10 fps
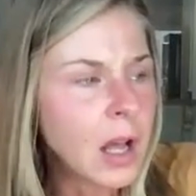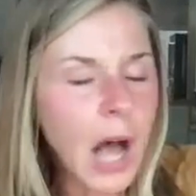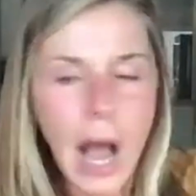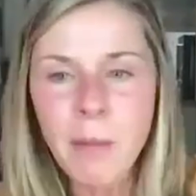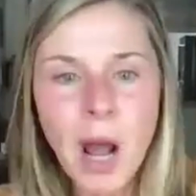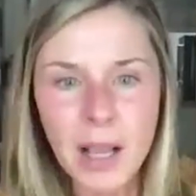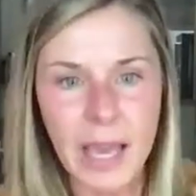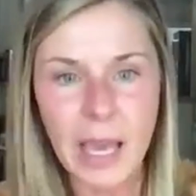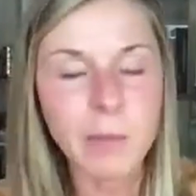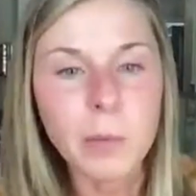I'm not
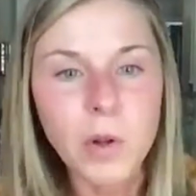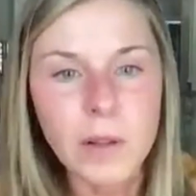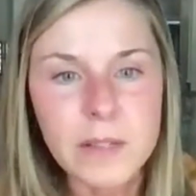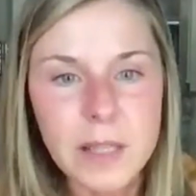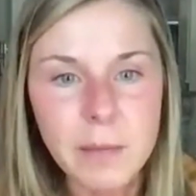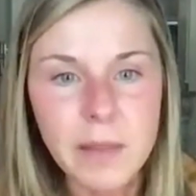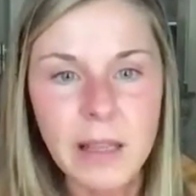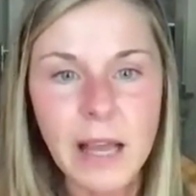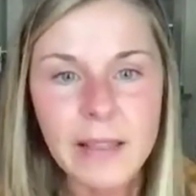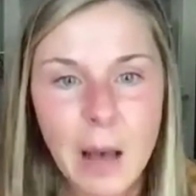capable of something
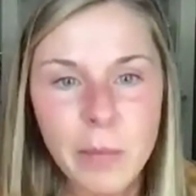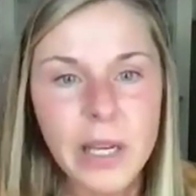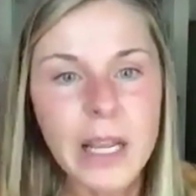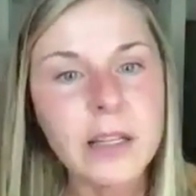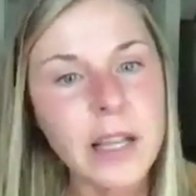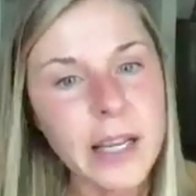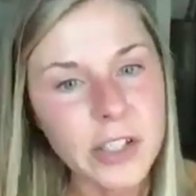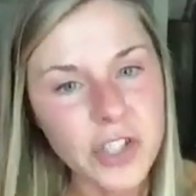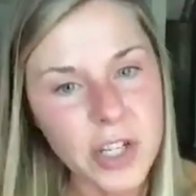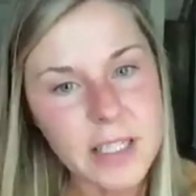like that. But
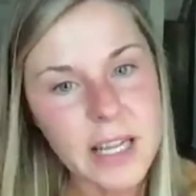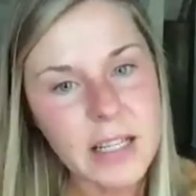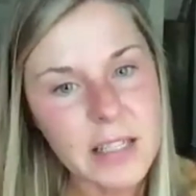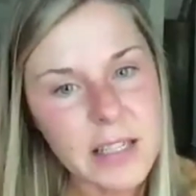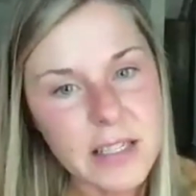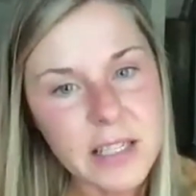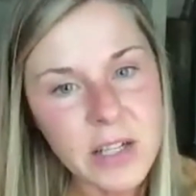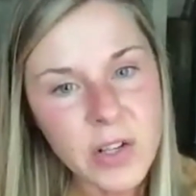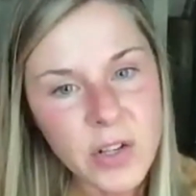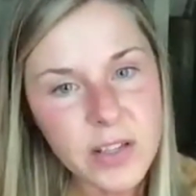it just
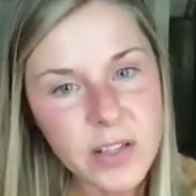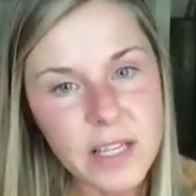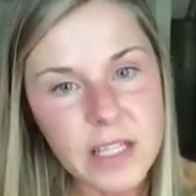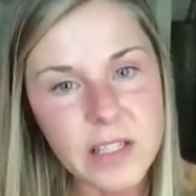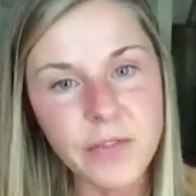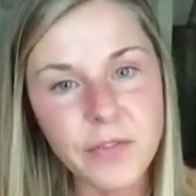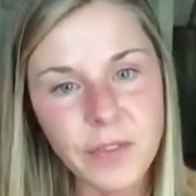instills this